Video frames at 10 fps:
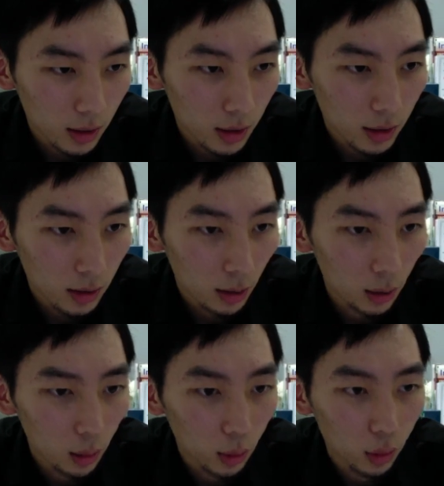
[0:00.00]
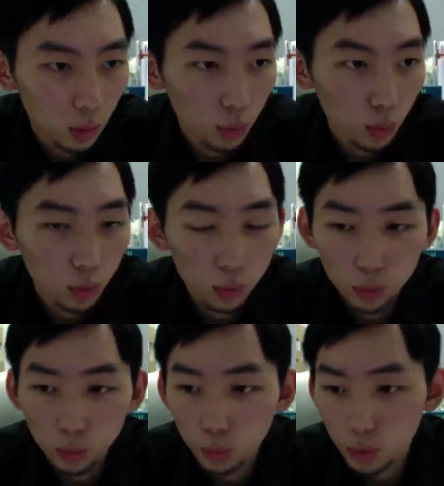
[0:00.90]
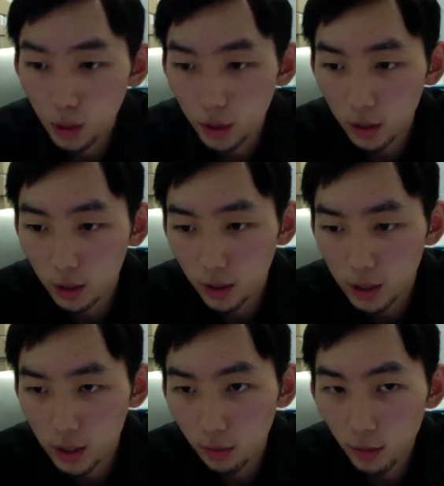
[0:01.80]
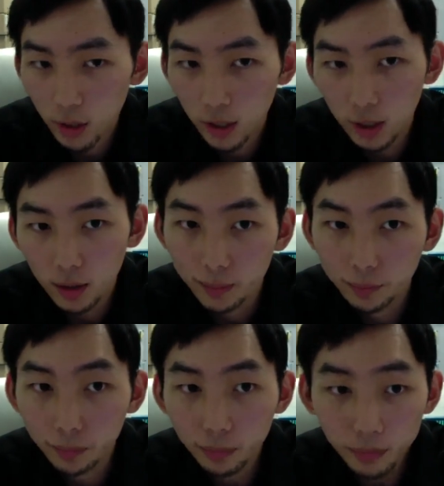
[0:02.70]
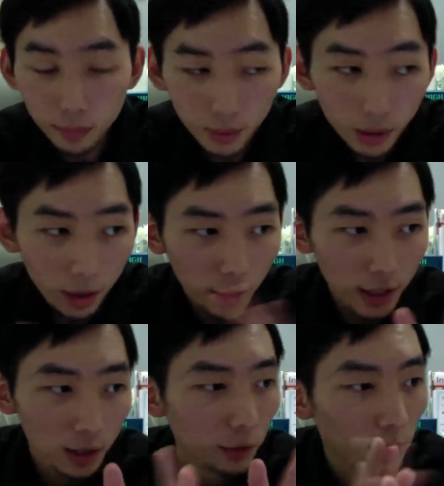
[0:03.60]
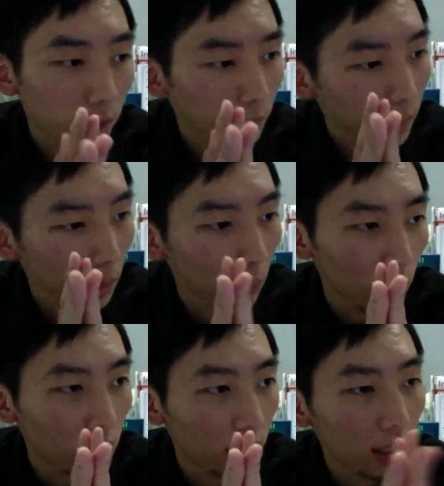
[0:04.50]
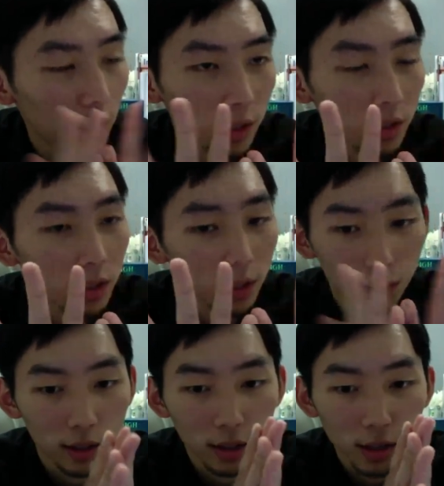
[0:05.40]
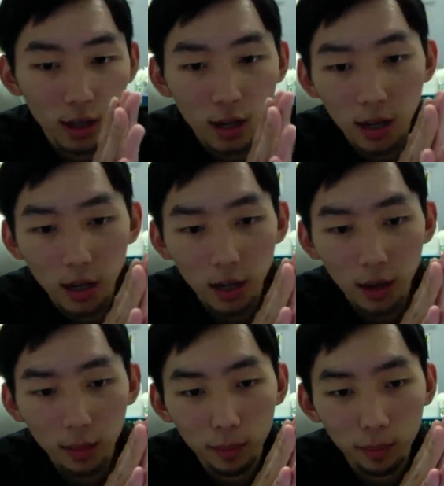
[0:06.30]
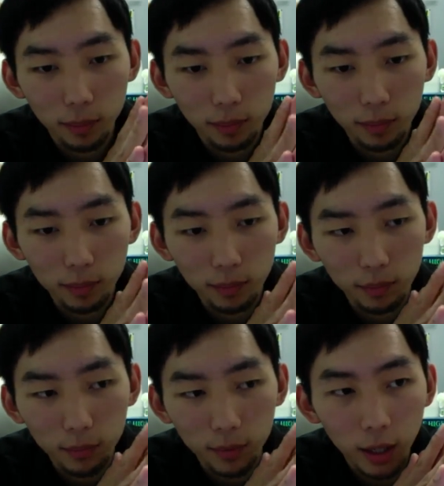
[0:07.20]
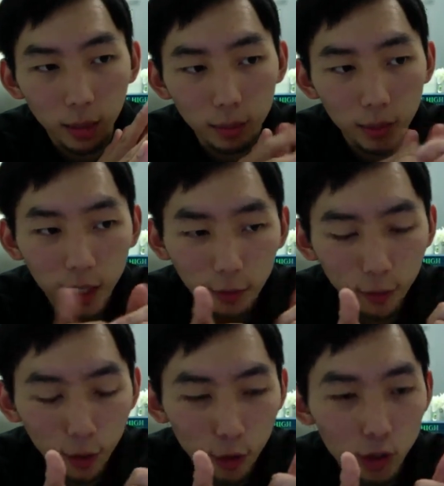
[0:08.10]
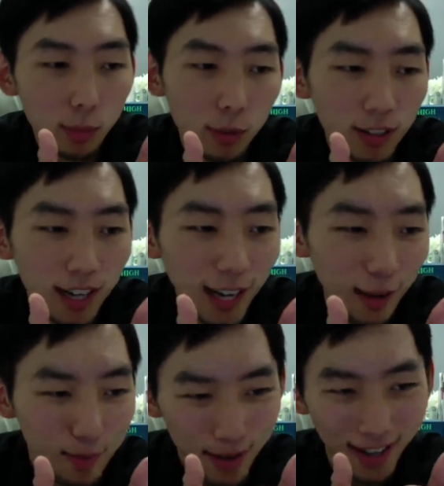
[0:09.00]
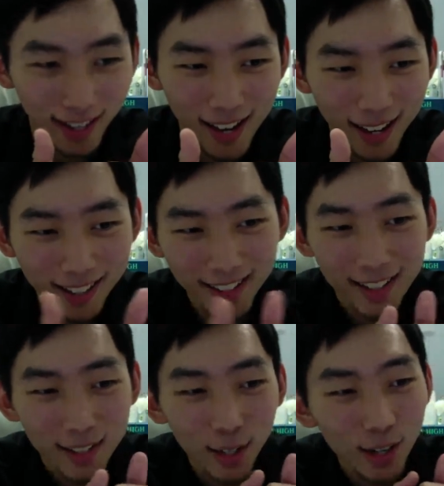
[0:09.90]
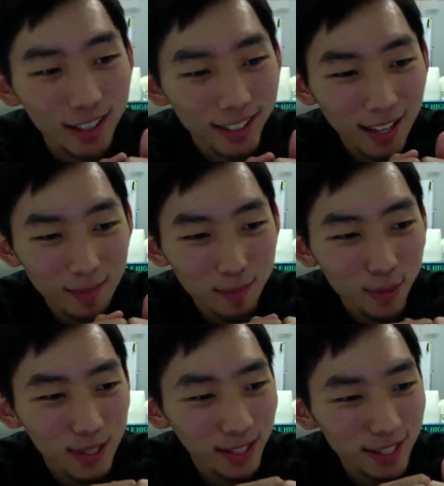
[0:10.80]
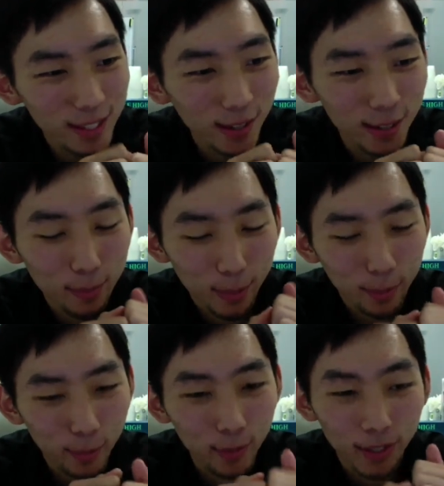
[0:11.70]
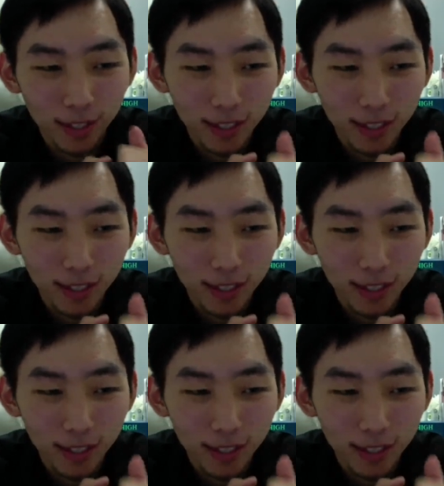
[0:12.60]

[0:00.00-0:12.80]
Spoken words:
So I think that's everything. Thanks for watching. Yeah, like, follow, subscribe again. Sorry to keep pushing this on to people.